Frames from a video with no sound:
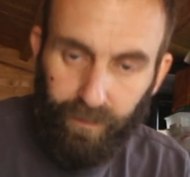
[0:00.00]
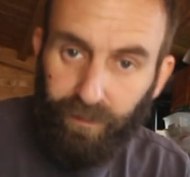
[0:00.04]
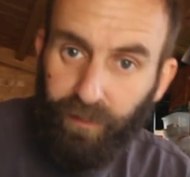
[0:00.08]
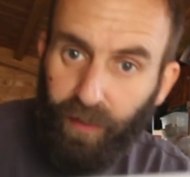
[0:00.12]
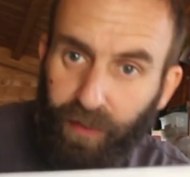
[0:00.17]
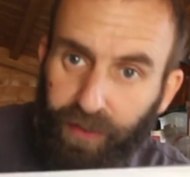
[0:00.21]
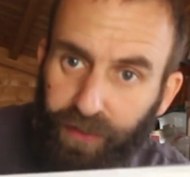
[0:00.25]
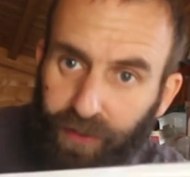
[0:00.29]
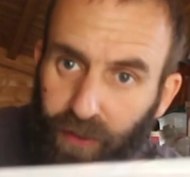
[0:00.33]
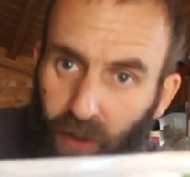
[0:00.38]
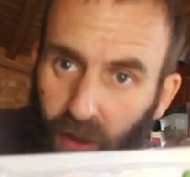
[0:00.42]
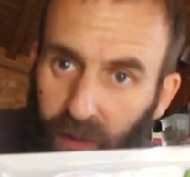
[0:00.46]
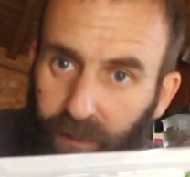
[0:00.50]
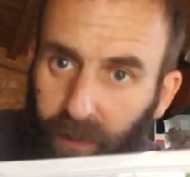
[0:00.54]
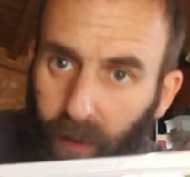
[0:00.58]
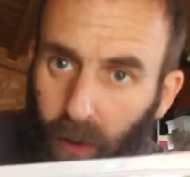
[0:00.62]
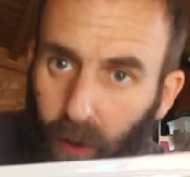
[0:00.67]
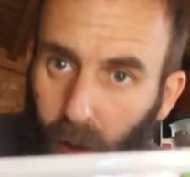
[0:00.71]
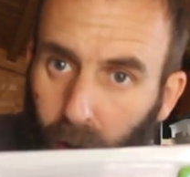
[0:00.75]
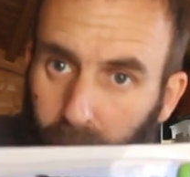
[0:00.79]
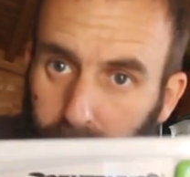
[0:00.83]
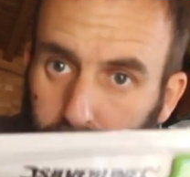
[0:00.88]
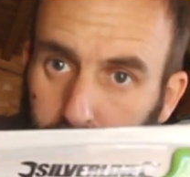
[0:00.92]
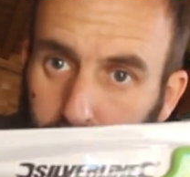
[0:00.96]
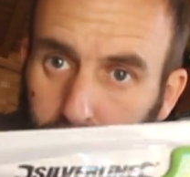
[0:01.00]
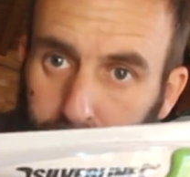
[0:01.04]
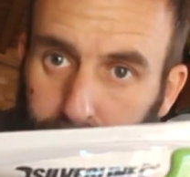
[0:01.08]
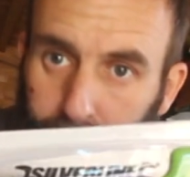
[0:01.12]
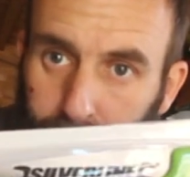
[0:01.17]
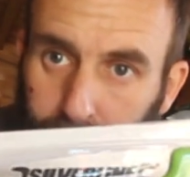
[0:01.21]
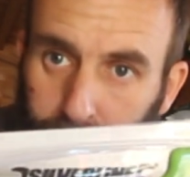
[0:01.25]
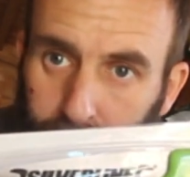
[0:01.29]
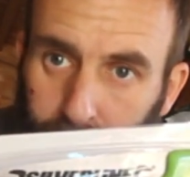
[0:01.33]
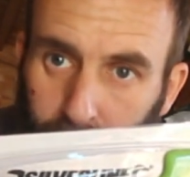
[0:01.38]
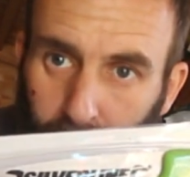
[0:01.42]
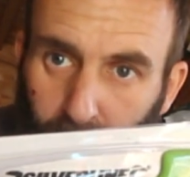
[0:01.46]
the Silverline
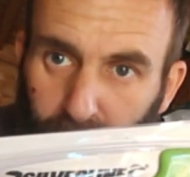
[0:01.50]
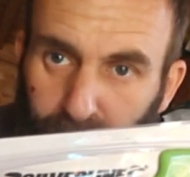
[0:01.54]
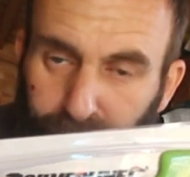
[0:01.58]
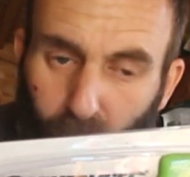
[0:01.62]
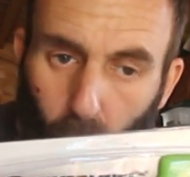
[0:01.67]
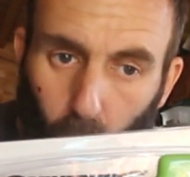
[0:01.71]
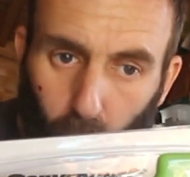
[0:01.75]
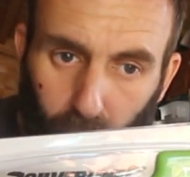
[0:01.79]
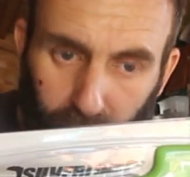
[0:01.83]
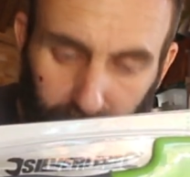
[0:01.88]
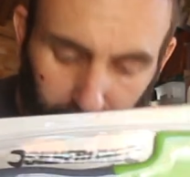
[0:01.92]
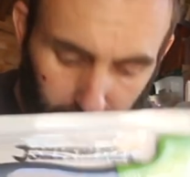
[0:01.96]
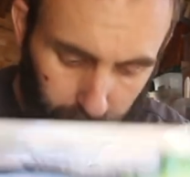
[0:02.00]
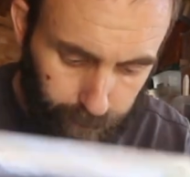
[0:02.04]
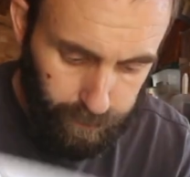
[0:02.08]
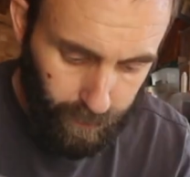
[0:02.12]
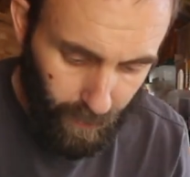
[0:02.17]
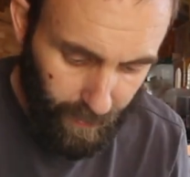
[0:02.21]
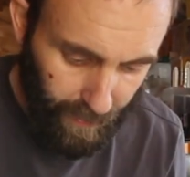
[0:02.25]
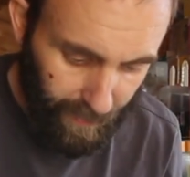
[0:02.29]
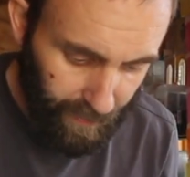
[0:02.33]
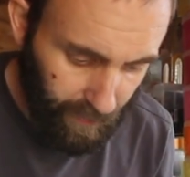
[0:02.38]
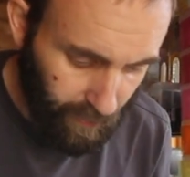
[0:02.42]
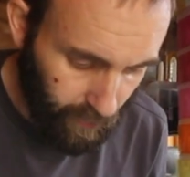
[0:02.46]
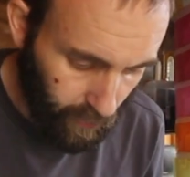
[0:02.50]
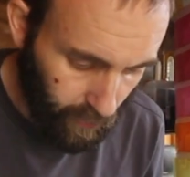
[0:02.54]
folding pruning